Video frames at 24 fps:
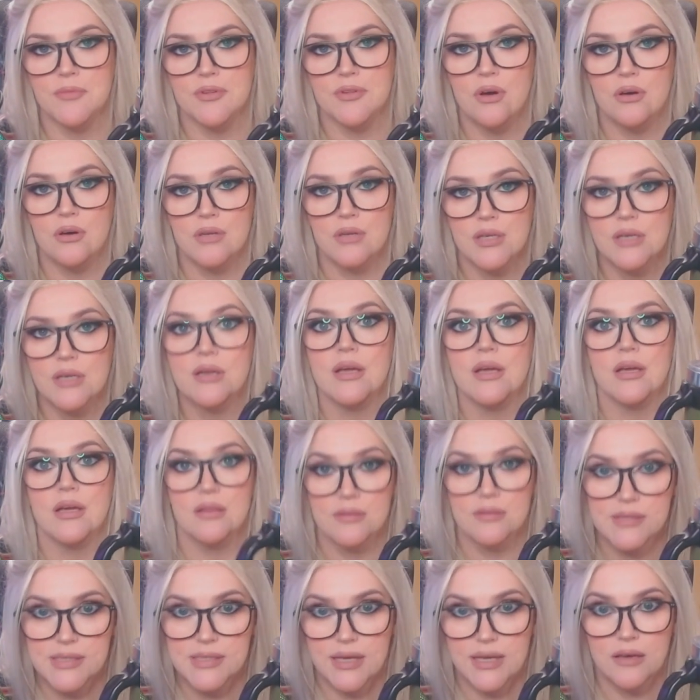in it, it'll
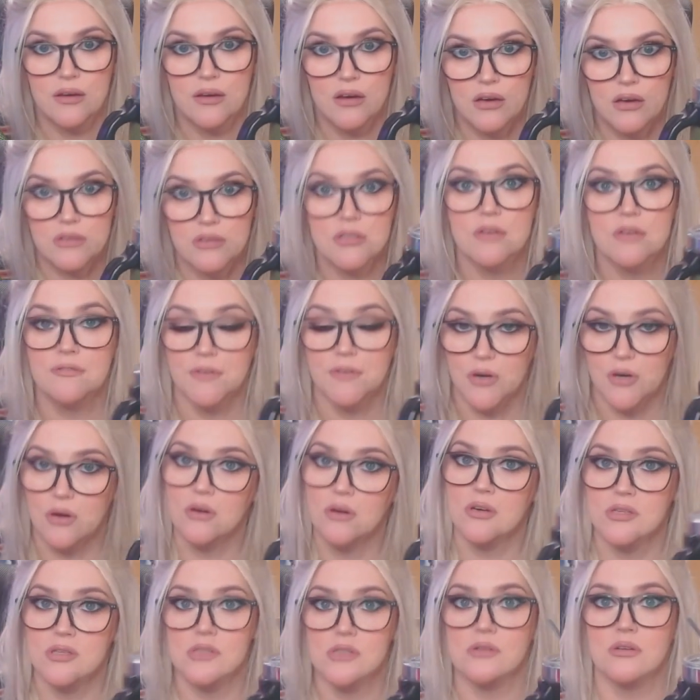stay hot for hours
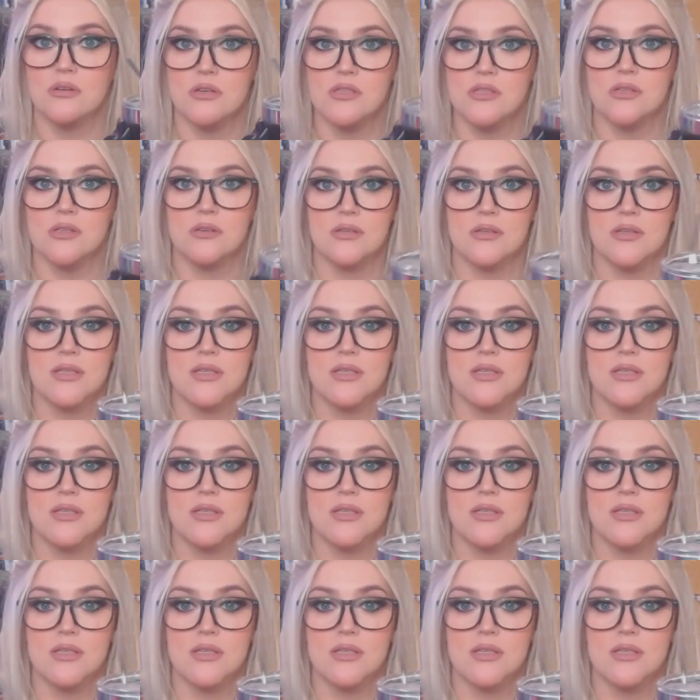and hours and hours.